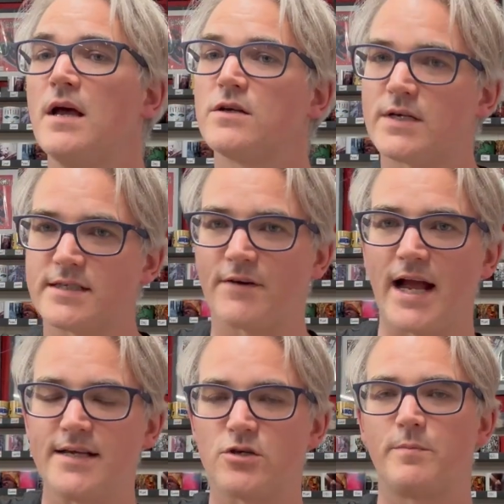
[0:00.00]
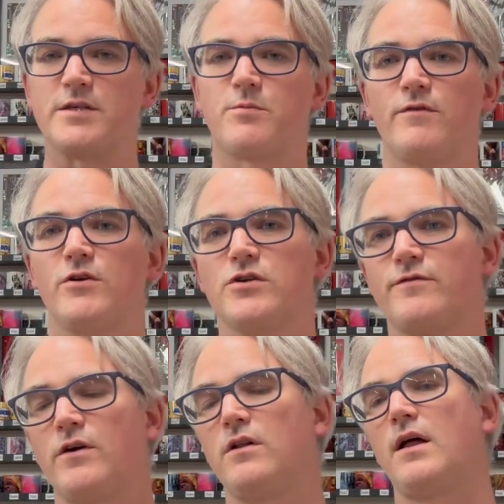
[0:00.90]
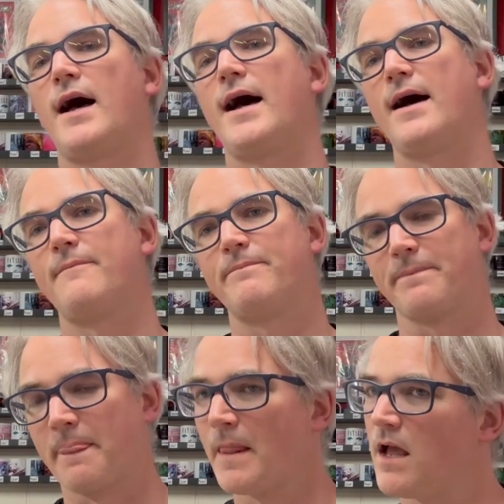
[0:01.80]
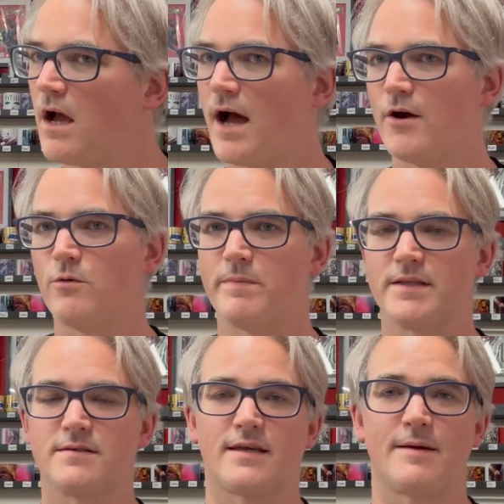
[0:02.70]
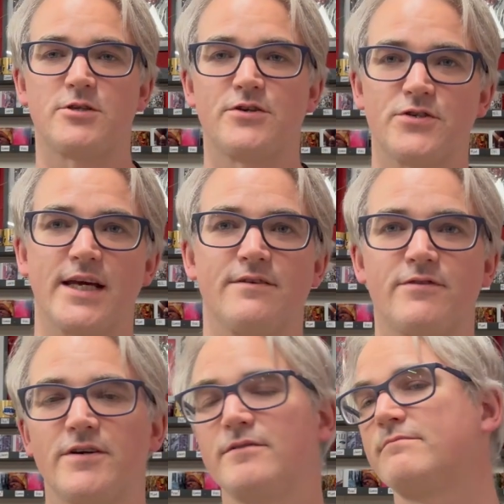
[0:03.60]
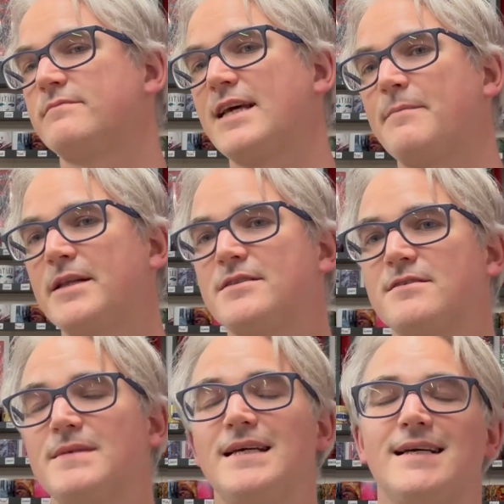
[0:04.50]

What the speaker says: So as ever, guys, hope this proved useful. I hope it kept you entertained for 10 minutes.